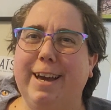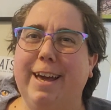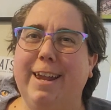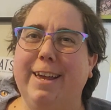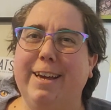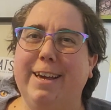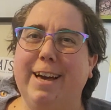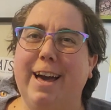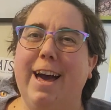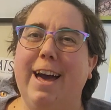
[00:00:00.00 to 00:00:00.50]
kind
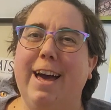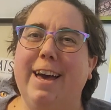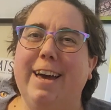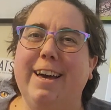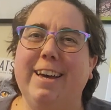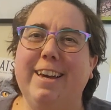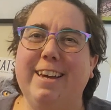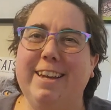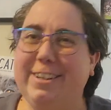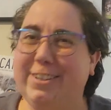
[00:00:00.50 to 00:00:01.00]
of got
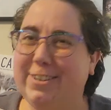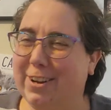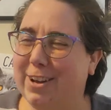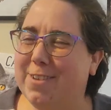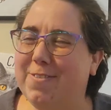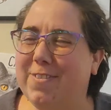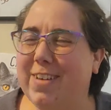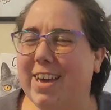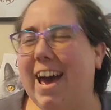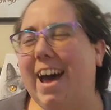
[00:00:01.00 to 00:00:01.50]

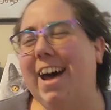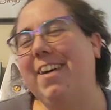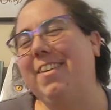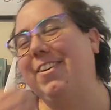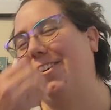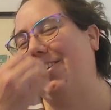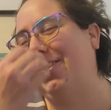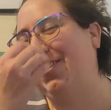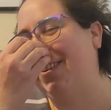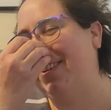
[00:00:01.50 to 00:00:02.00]
enjoyment out
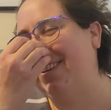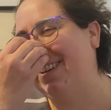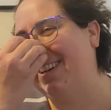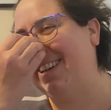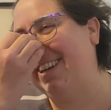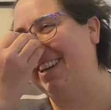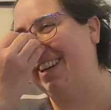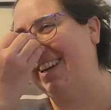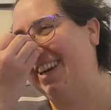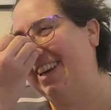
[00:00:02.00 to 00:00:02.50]
of the
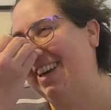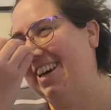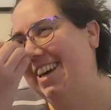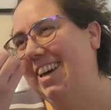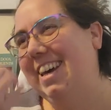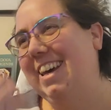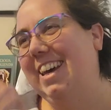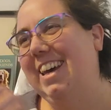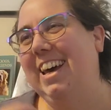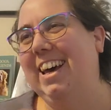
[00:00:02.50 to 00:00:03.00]
cruelty.
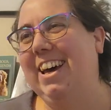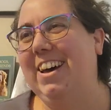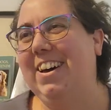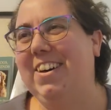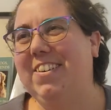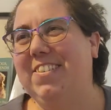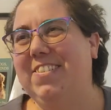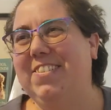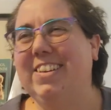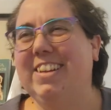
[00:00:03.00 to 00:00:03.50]

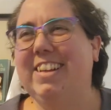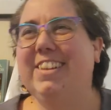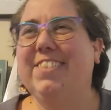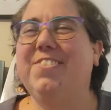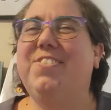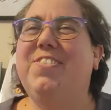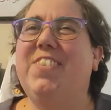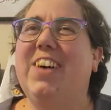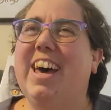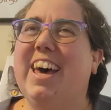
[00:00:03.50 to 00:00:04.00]
Um,
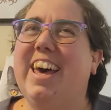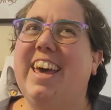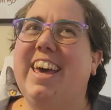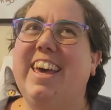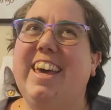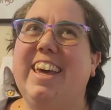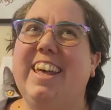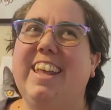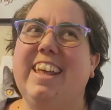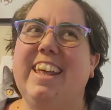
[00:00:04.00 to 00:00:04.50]

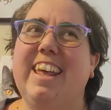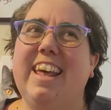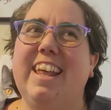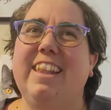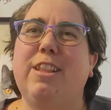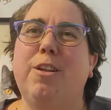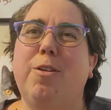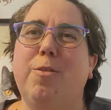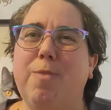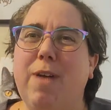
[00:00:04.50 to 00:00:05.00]
but
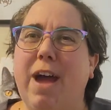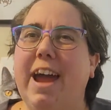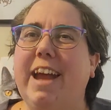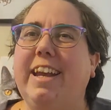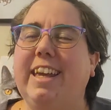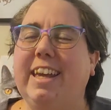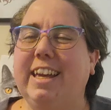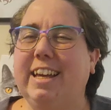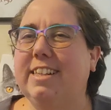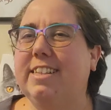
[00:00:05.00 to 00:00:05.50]
the
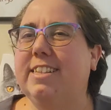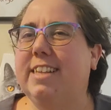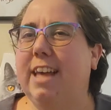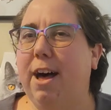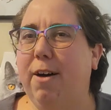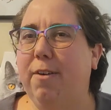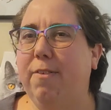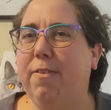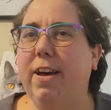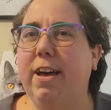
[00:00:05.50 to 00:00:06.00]
writing
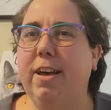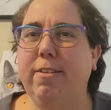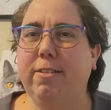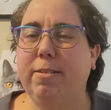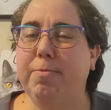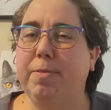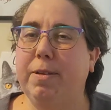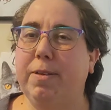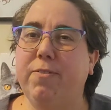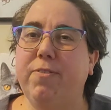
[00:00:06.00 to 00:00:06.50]
itself has
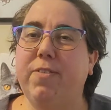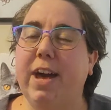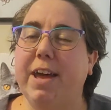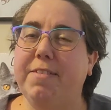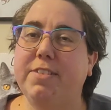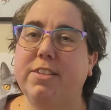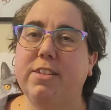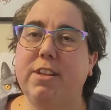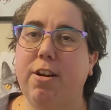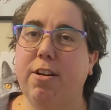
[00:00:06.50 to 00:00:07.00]
been
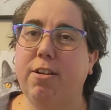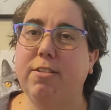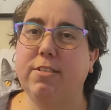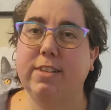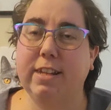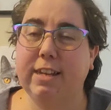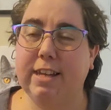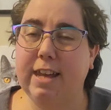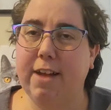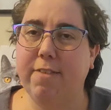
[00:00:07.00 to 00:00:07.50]
five stars
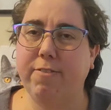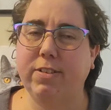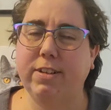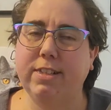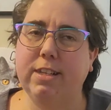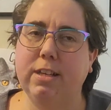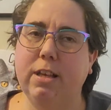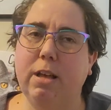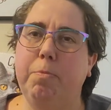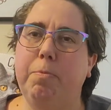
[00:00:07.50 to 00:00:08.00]
in every
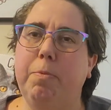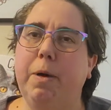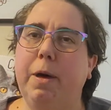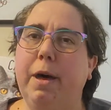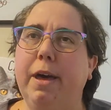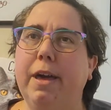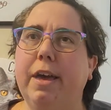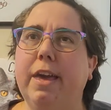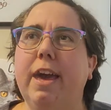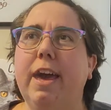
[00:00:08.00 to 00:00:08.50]
single
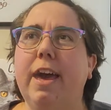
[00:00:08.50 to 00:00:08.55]
book.